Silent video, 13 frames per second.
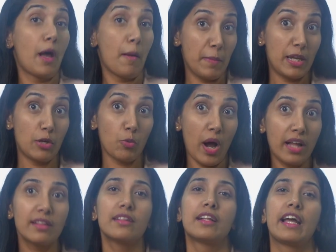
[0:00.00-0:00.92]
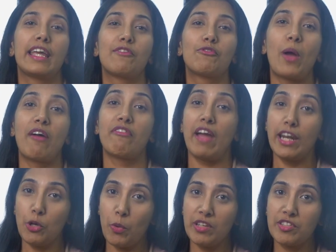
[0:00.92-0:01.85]
Meanwhile, if you have
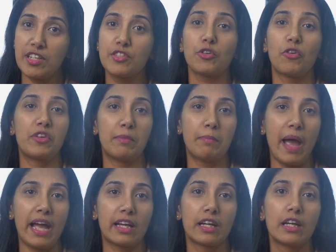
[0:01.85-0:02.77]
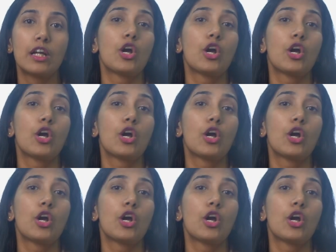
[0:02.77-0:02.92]
any questions or feedback,